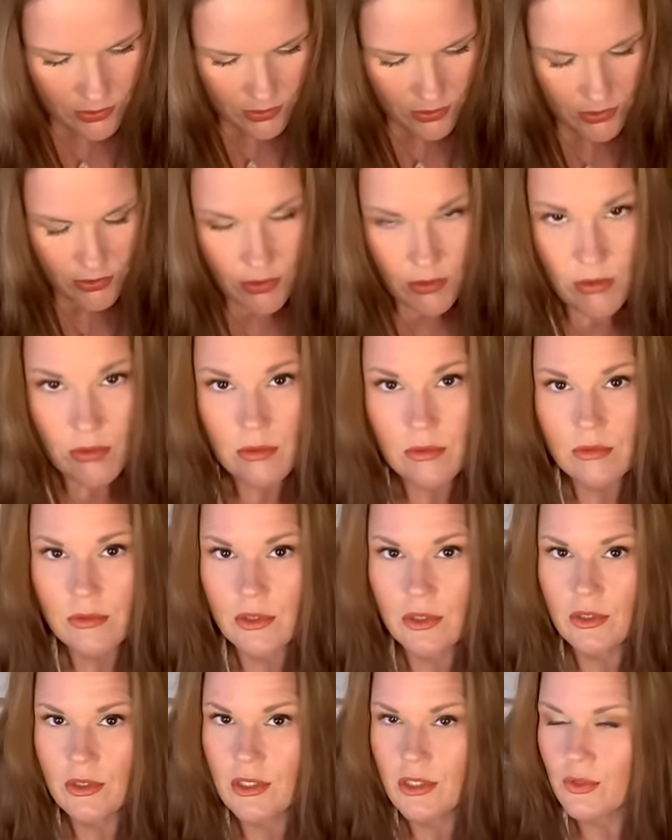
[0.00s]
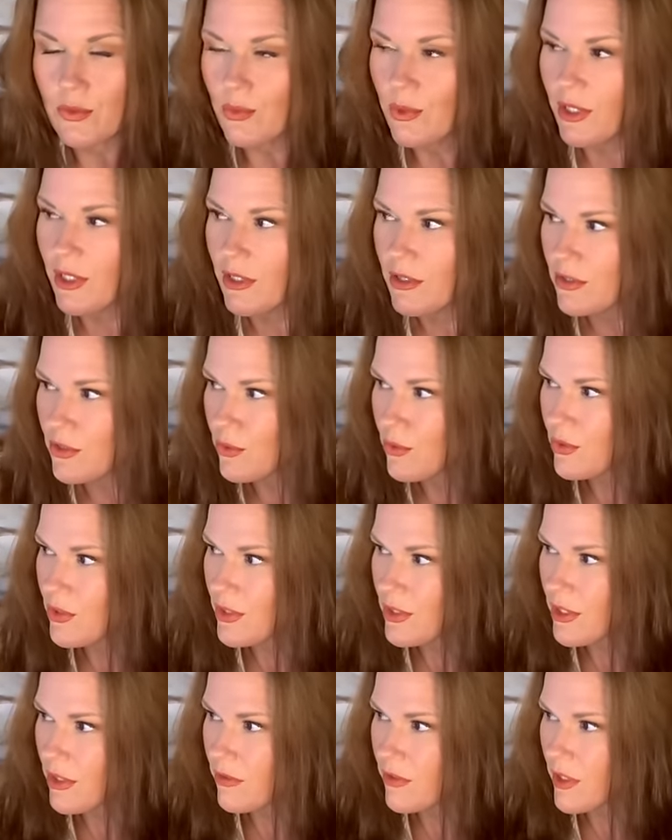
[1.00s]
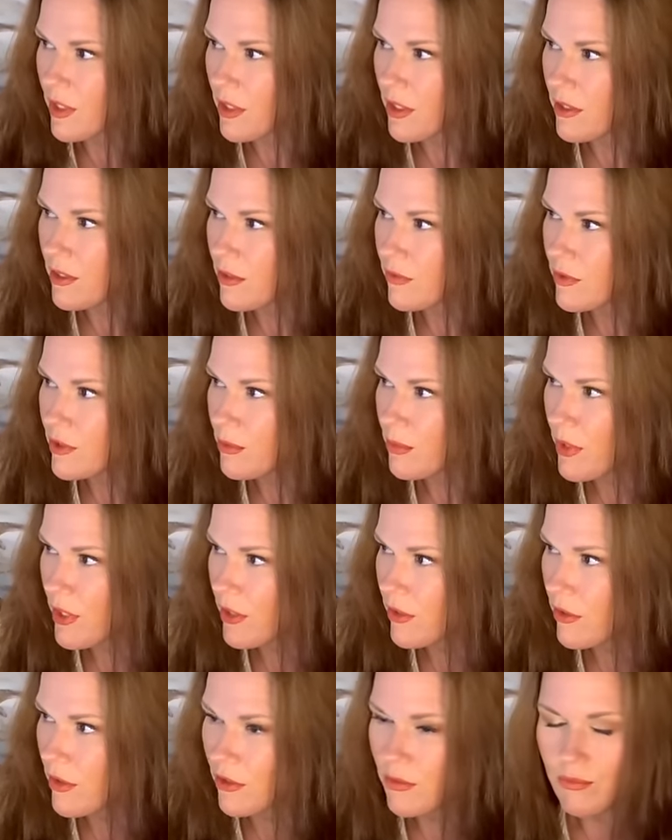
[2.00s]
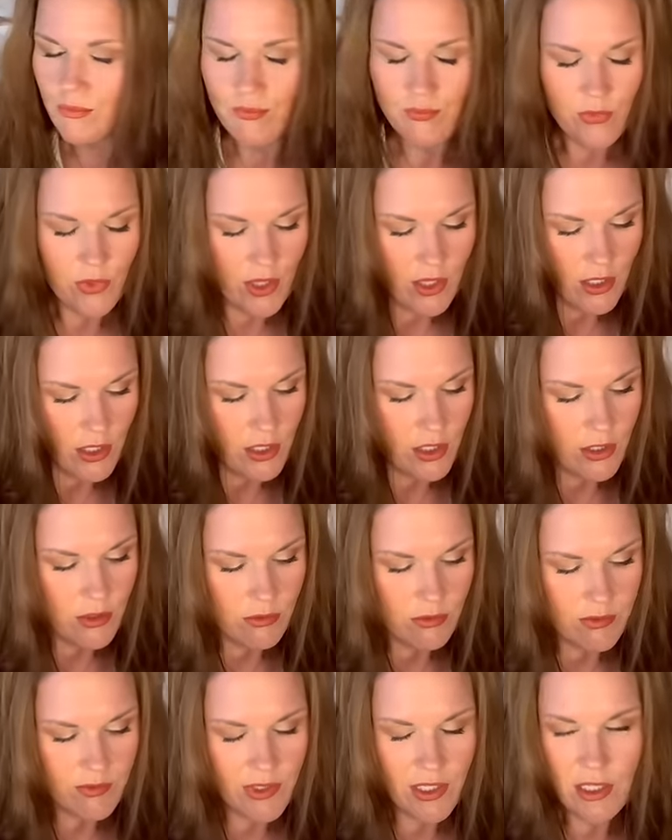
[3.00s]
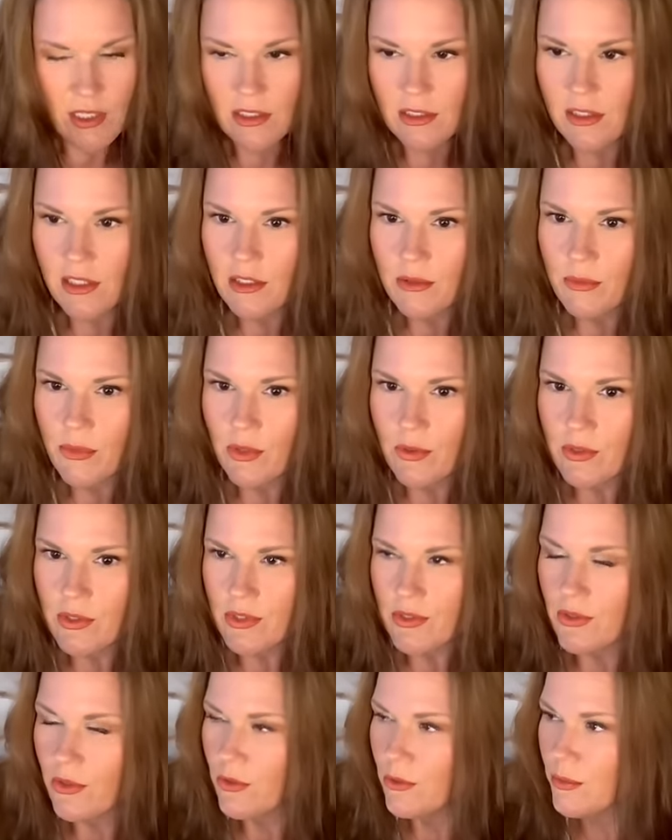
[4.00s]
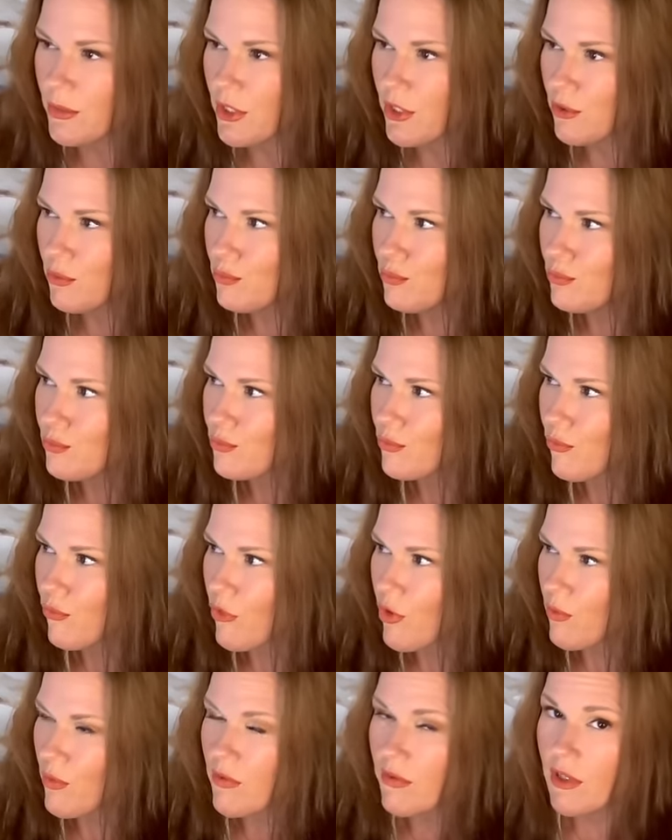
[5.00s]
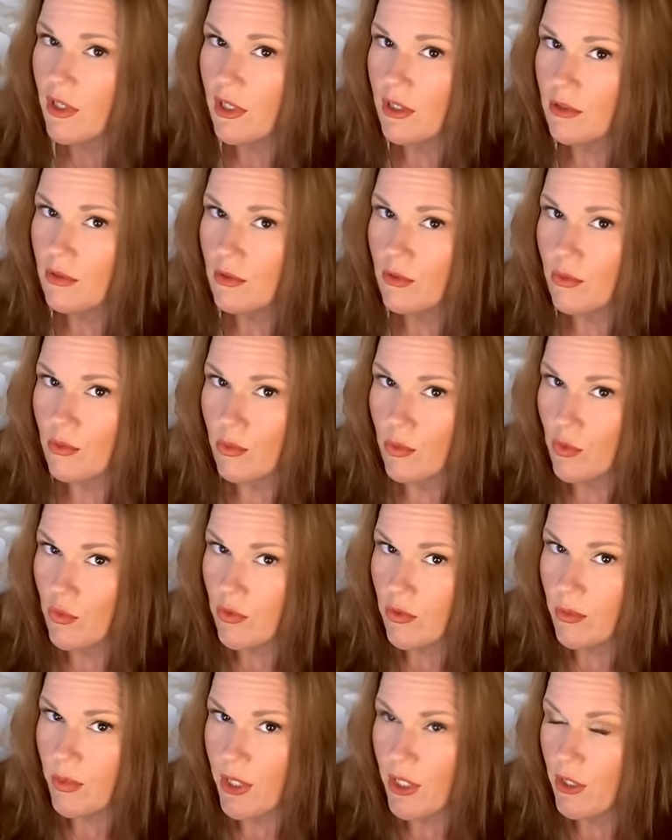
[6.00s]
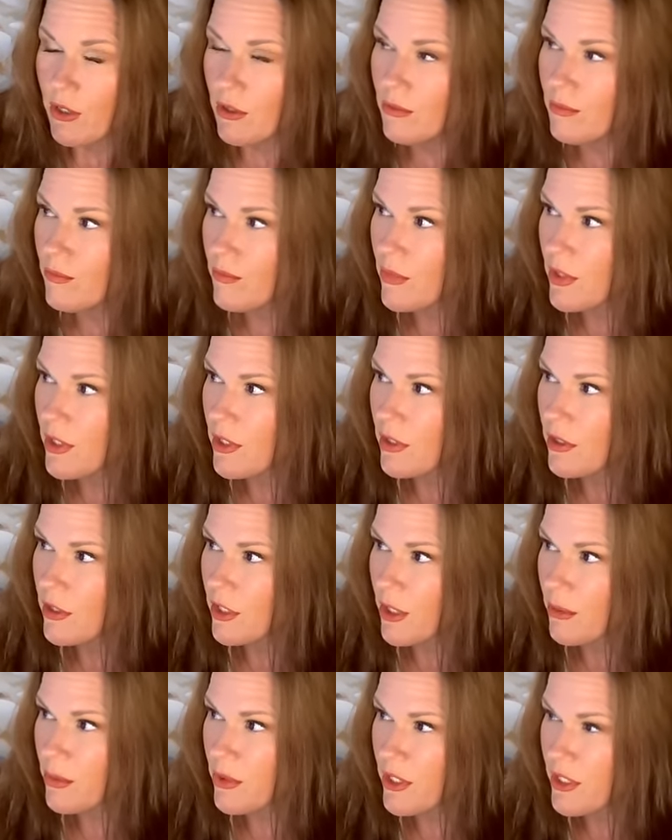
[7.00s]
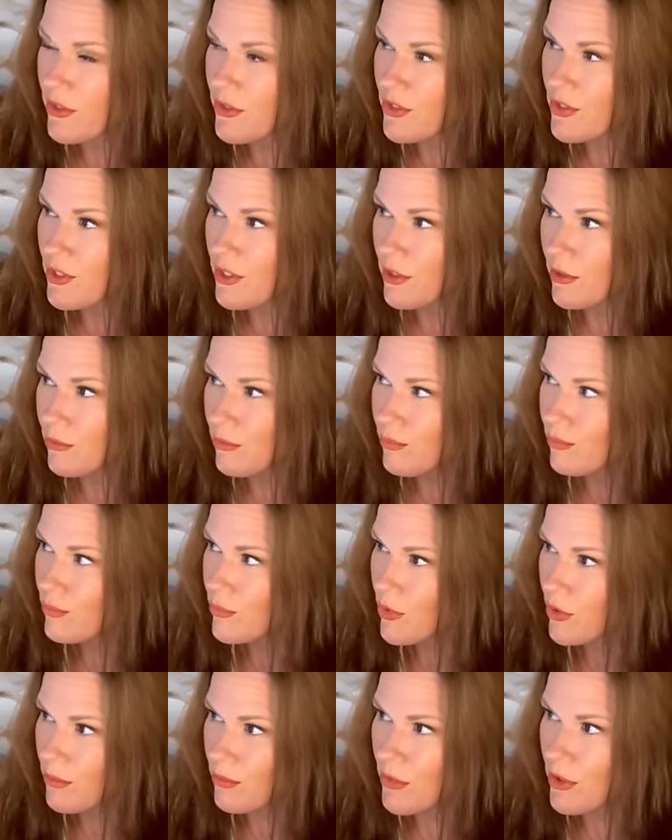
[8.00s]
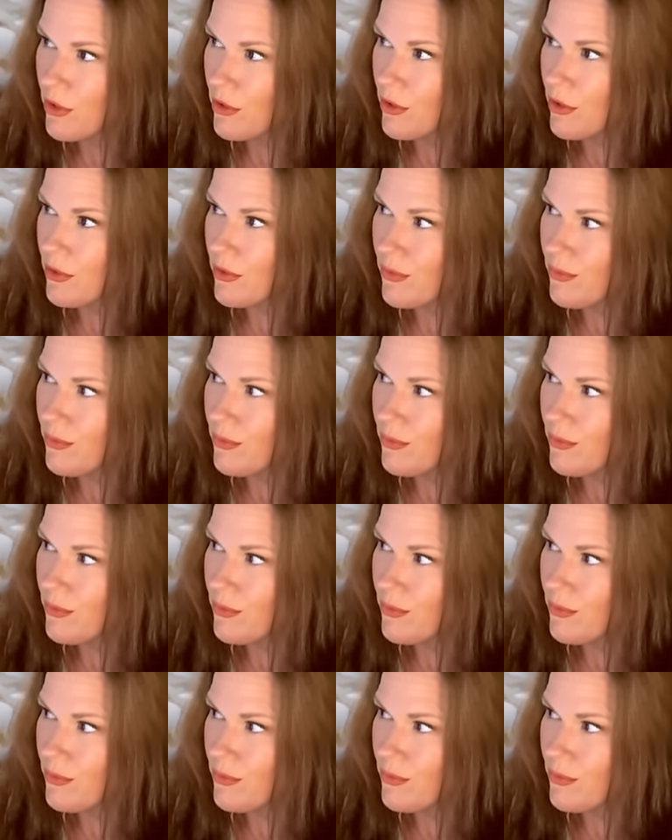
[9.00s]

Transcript: Oh, goodness. We got all sorts of stuff kicking off in the background. We've got lawnmowers. Oh, my. We've got roof repair. A couple houses down. Oh, my,